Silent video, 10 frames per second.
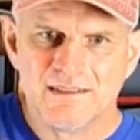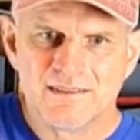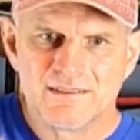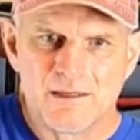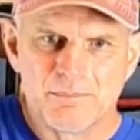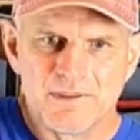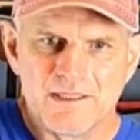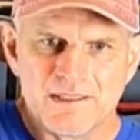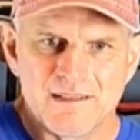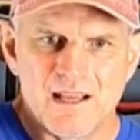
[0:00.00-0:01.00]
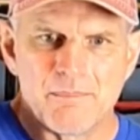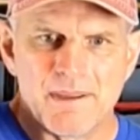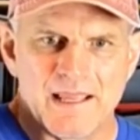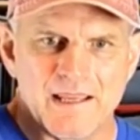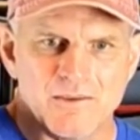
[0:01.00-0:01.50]
Separately, a top
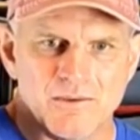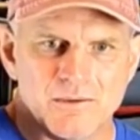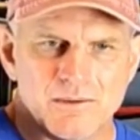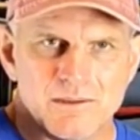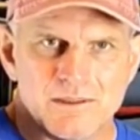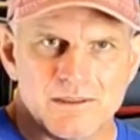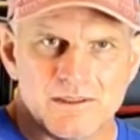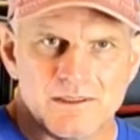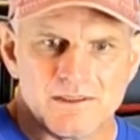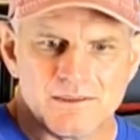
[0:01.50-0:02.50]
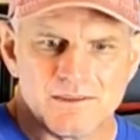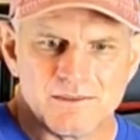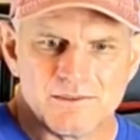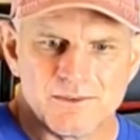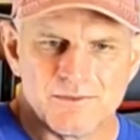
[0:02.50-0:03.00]
handle
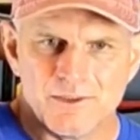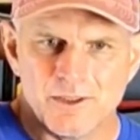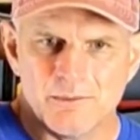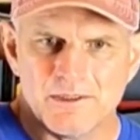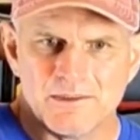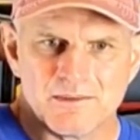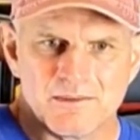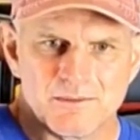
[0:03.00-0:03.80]
for filming,